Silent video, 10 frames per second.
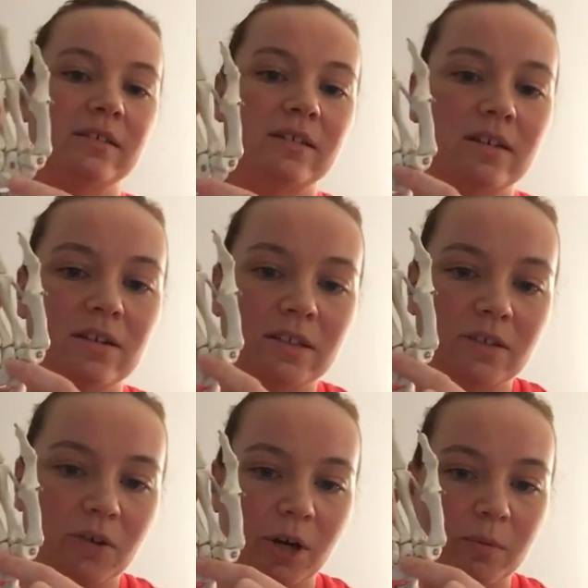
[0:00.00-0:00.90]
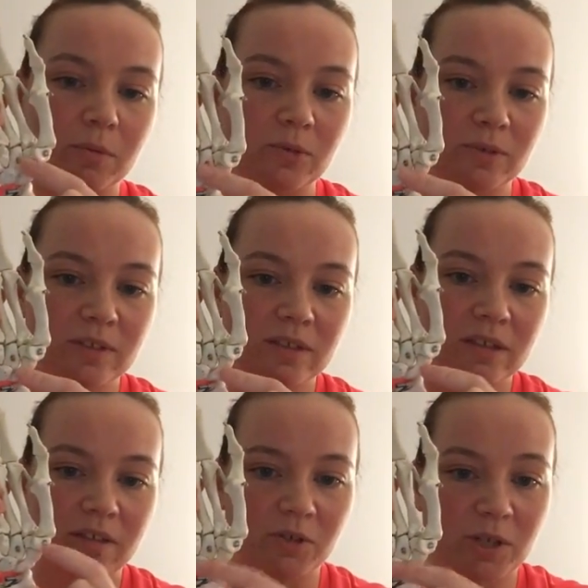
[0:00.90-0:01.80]
all these little carpal bones
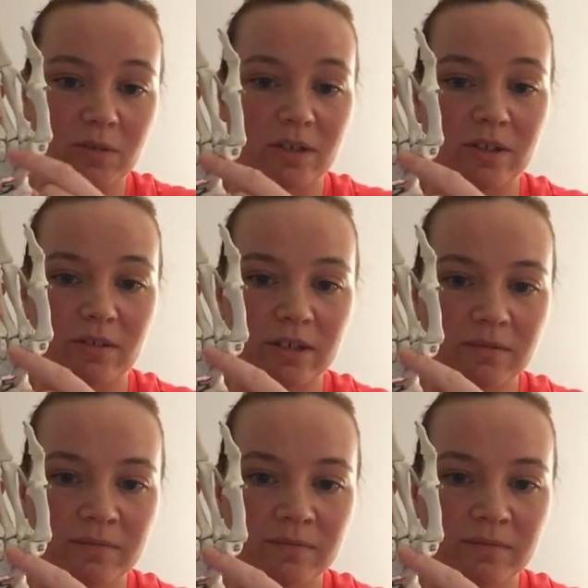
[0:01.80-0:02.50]
have joints with each other,